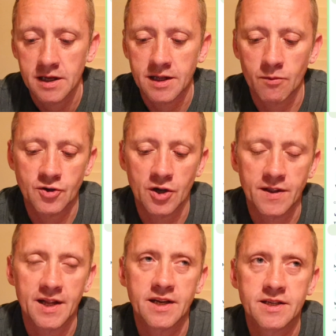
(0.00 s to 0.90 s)
that we have
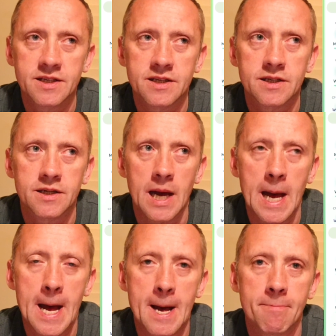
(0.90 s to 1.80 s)
done this
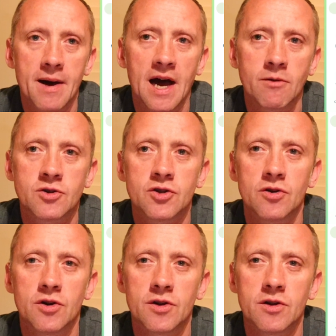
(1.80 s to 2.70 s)
um, I was
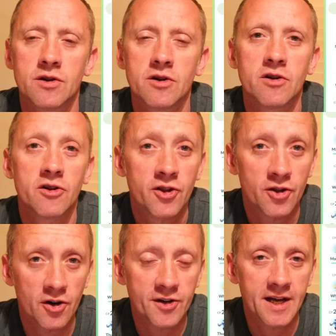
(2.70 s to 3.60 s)
doing
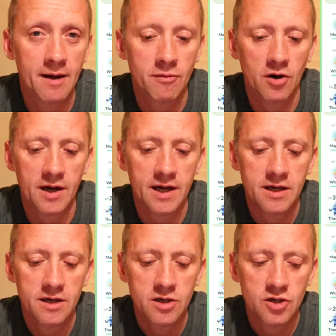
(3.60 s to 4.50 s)
third time lucky.
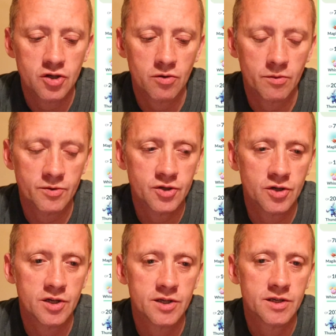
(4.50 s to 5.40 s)
So I was
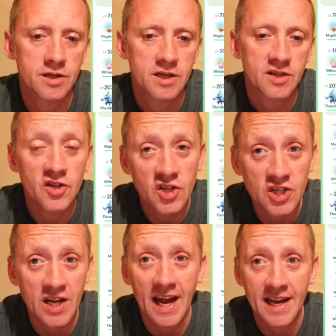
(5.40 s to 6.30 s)
doing the
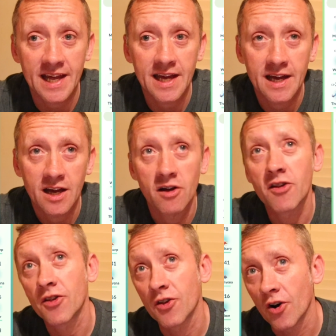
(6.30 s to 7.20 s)
shiny
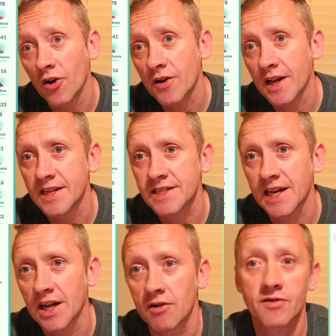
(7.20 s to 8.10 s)
third
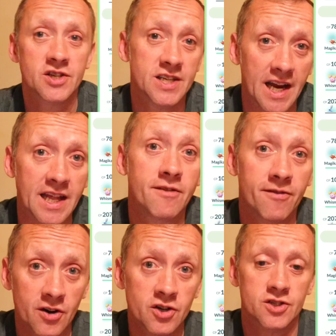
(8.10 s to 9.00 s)
instead of the shiny
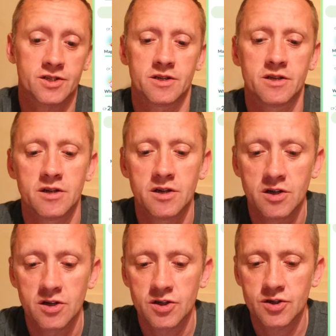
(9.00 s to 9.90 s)
first.
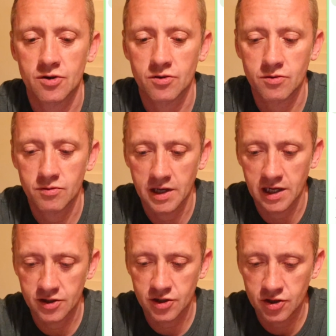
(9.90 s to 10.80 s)
So
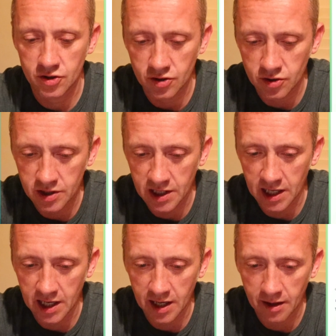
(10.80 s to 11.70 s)
I'll just do
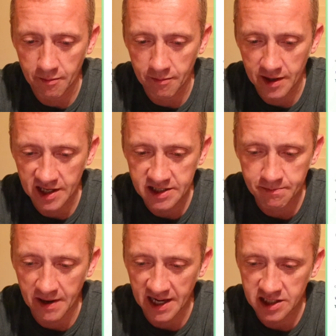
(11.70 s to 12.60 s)
um, a
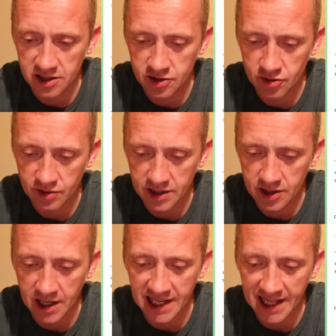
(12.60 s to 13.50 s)
special trade
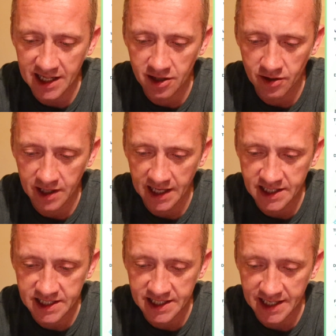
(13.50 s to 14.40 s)
now. I like to look at
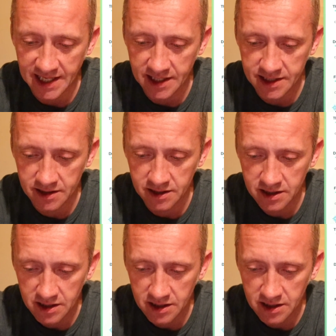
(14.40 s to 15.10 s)
Sneasel.